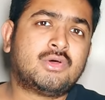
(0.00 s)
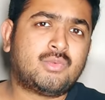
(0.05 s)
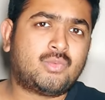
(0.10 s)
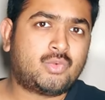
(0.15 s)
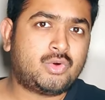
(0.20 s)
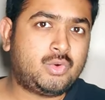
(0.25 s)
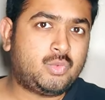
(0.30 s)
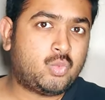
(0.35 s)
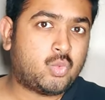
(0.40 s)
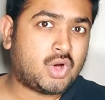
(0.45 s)

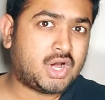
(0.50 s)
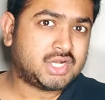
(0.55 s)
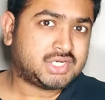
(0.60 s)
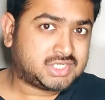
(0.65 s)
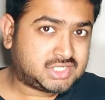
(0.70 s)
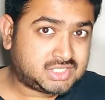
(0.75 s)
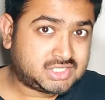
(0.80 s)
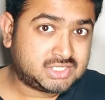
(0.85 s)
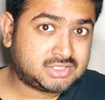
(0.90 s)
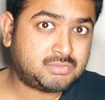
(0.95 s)
would
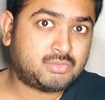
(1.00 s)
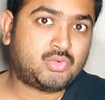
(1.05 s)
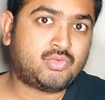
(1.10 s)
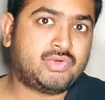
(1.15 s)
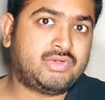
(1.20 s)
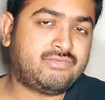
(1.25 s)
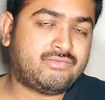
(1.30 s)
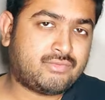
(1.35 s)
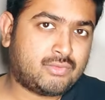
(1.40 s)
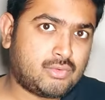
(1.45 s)
watch this
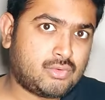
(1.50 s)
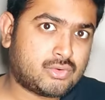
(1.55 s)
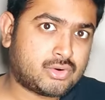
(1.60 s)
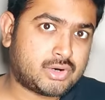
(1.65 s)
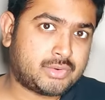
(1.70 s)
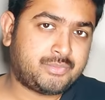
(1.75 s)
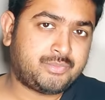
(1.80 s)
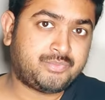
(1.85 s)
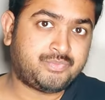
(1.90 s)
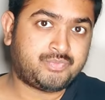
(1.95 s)
movie
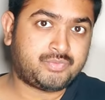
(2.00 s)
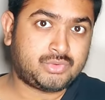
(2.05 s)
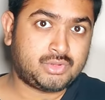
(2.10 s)
for,